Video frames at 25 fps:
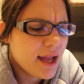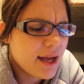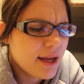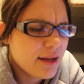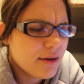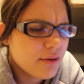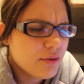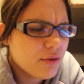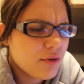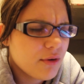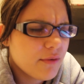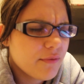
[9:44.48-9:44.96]

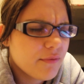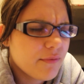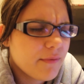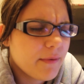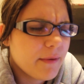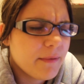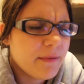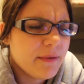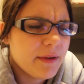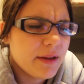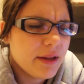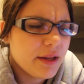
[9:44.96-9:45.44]
don't know if
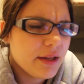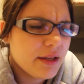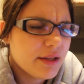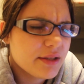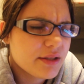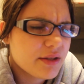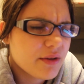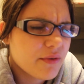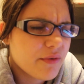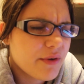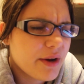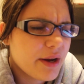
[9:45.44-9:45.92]
fulfilling
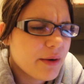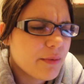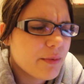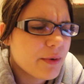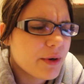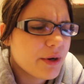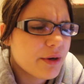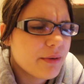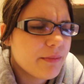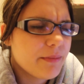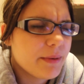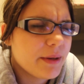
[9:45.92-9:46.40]
is the right
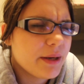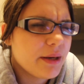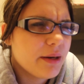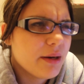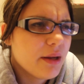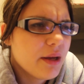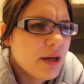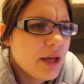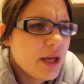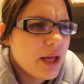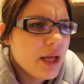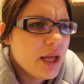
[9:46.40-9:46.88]
word, but
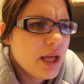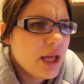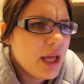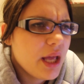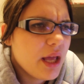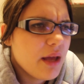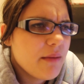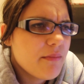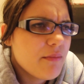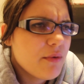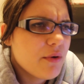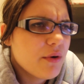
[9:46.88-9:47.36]

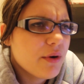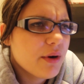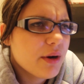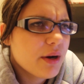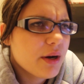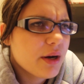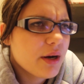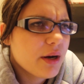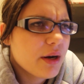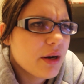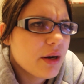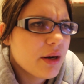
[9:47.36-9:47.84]
a
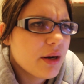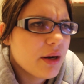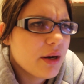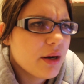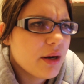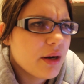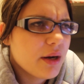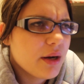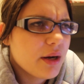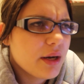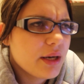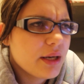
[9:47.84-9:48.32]
more
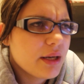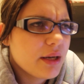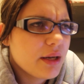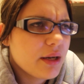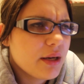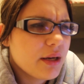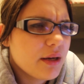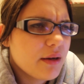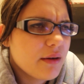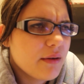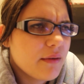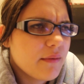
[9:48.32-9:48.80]

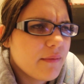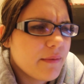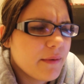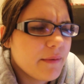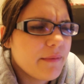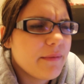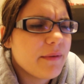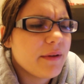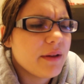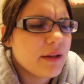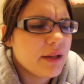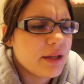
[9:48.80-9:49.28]

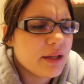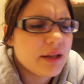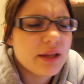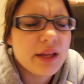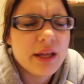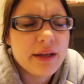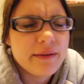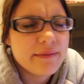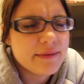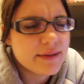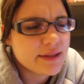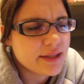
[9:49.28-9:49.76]
fulfilling
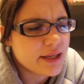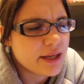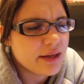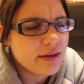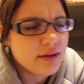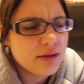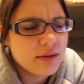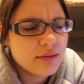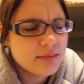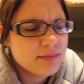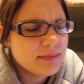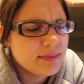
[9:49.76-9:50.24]

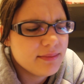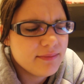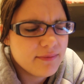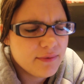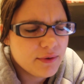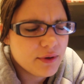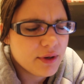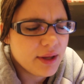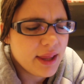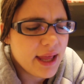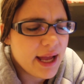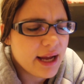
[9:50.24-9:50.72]
lifestyle,
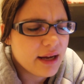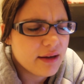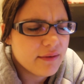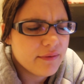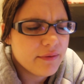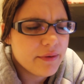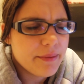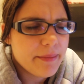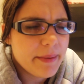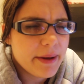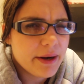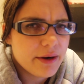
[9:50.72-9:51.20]
for lack
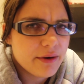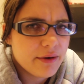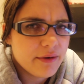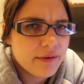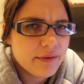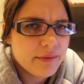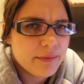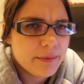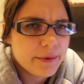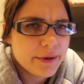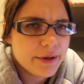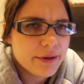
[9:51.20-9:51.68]
of a better
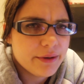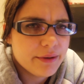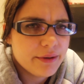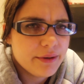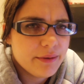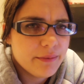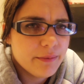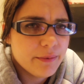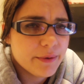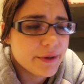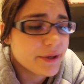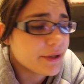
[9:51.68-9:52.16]

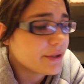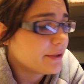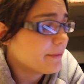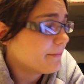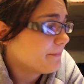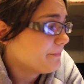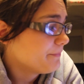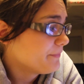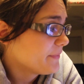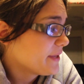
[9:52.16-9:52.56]
word.